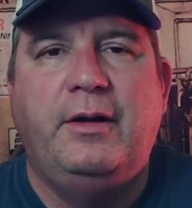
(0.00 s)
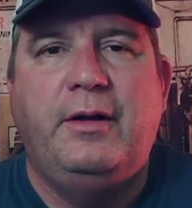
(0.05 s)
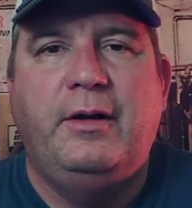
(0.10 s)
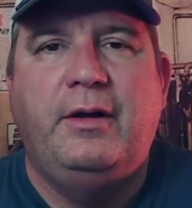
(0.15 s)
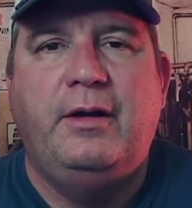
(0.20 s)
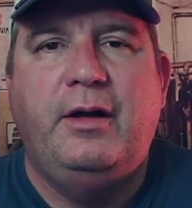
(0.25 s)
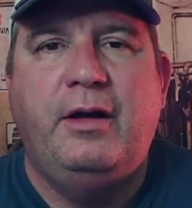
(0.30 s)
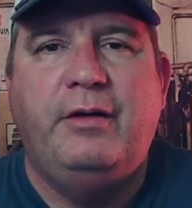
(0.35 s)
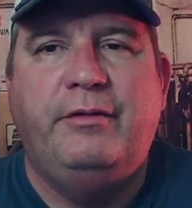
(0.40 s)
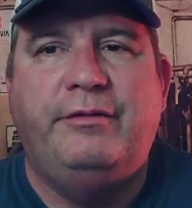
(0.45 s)

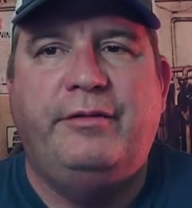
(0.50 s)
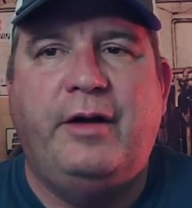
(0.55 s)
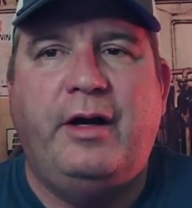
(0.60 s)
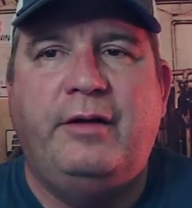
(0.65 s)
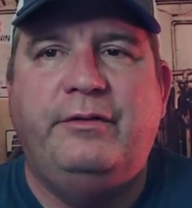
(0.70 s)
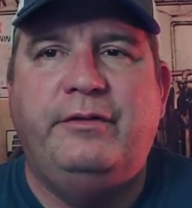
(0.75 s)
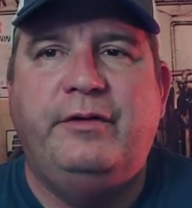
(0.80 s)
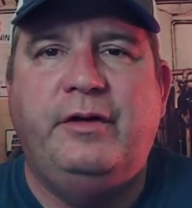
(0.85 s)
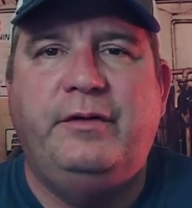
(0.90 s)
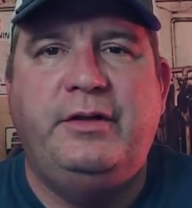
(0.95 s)

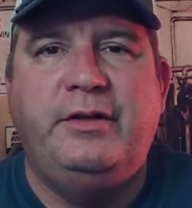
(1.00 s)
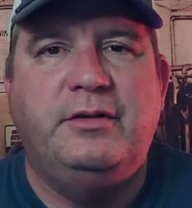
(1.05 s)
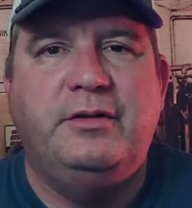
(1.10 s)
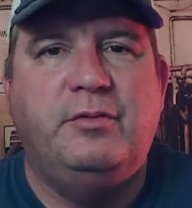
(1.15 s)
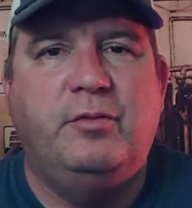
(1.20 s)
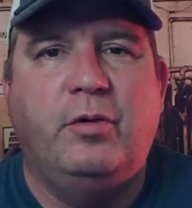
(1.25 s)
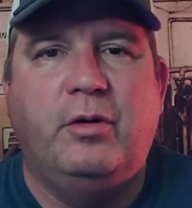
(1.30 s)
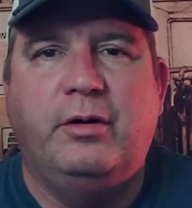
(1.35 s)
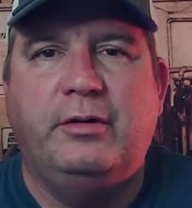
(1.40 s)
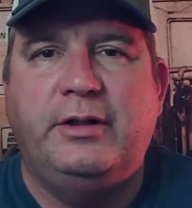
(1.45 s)
F550s at
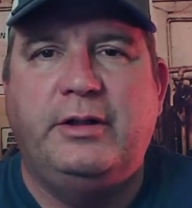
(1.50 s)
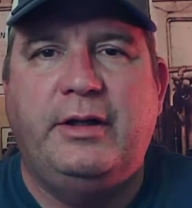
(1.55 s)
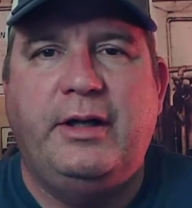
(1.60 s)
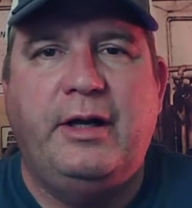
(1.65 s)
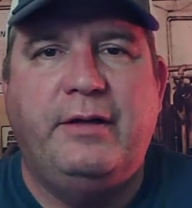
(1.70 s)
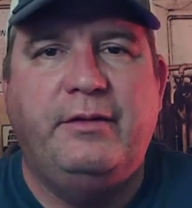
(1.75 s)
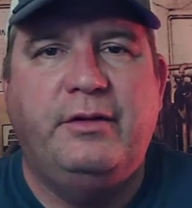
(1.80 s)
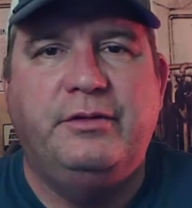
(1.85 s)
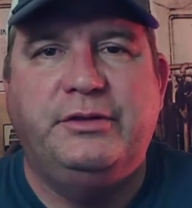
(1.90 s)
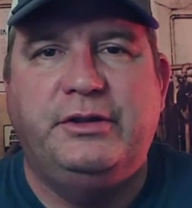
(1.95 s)
work that have
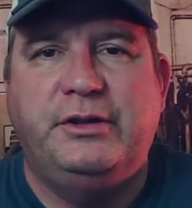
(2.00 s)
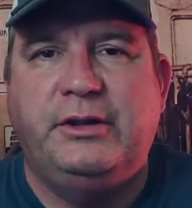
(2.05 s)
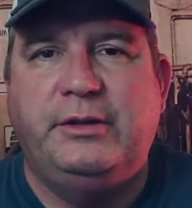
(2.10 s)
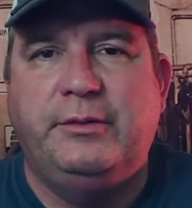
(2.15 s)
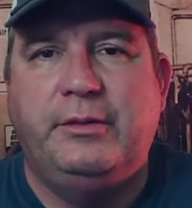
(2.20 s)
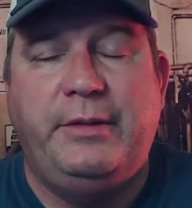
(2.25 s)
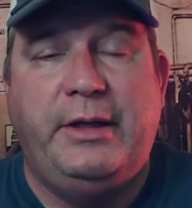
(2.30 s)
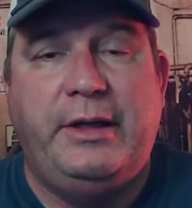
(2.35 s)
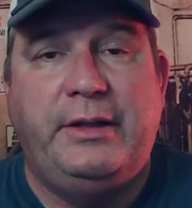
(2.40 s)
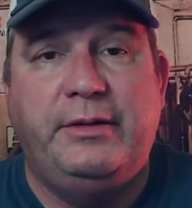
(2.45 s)
those in them, and
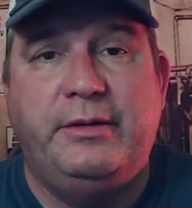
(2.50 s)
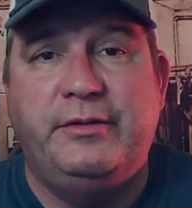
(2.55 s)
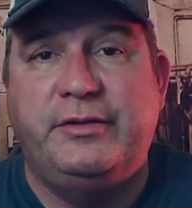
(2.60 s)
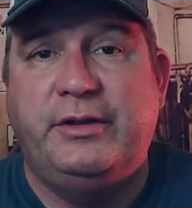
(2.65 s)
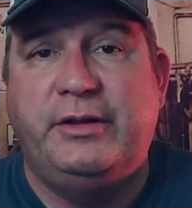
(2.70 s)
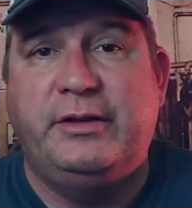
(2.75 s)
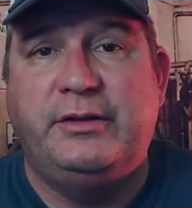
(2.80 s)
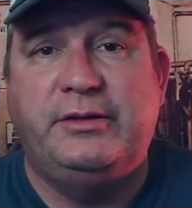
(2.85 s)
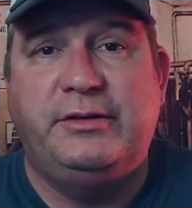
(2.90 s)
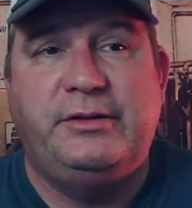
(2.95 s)
man, those
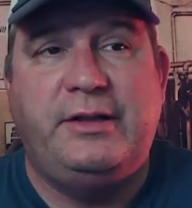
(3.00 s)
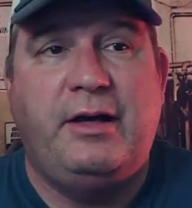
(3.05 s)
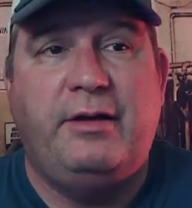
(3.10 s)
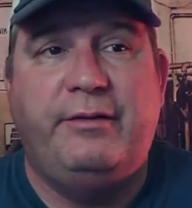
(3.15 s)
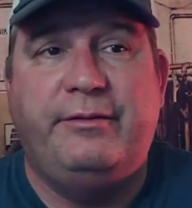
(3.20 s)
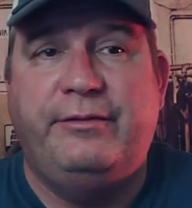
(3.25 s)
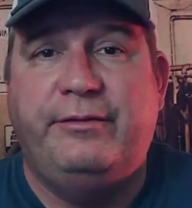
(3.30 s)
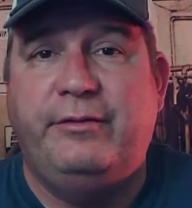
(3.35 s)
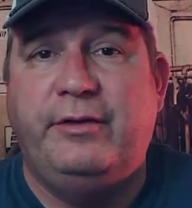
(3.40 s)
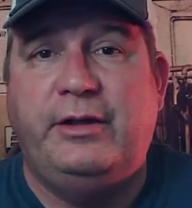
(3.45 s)
things sound
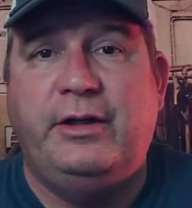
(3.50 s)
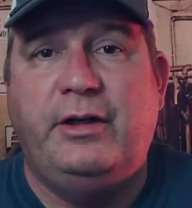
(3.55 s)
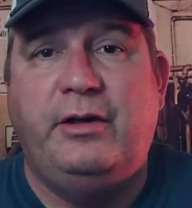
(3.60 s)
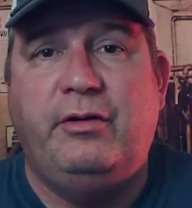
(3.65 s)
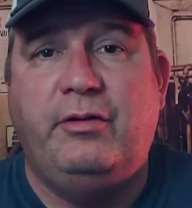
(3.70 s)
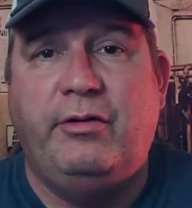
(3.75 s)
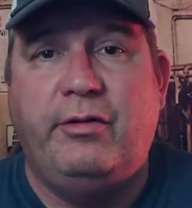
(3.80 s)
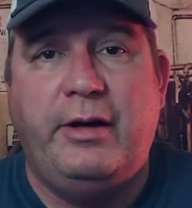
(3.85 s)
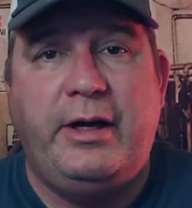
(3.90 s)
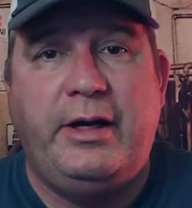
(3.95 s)
freaking
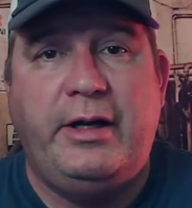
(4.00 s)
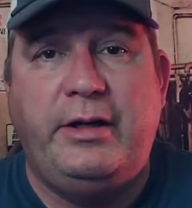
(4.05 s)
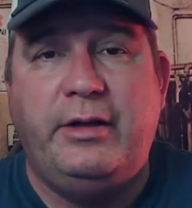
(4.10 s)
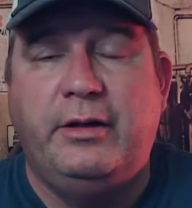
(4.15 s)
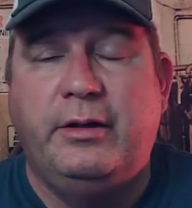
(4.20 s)
great.